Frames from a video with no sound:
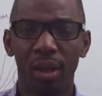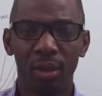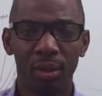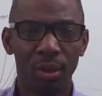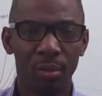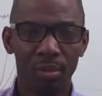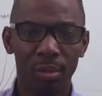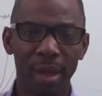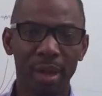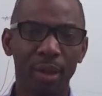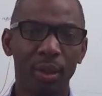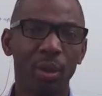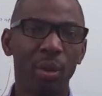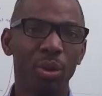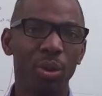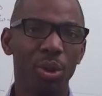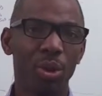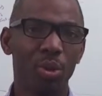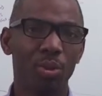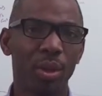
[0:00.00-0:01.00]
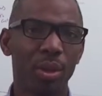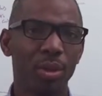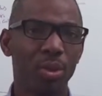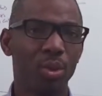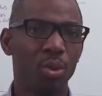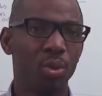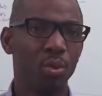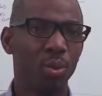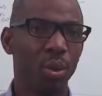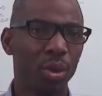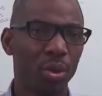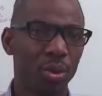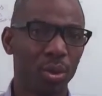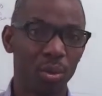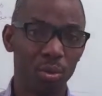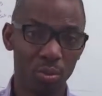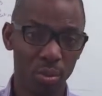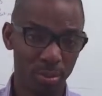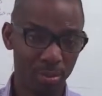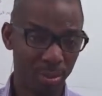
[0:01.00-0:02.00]
your mind goes straight to what?
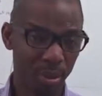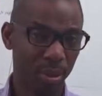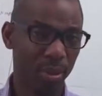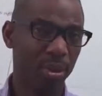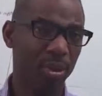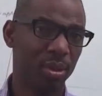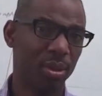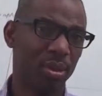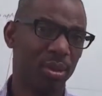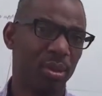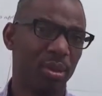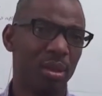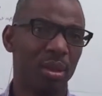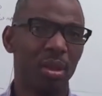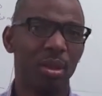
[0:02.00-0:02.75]
Reports.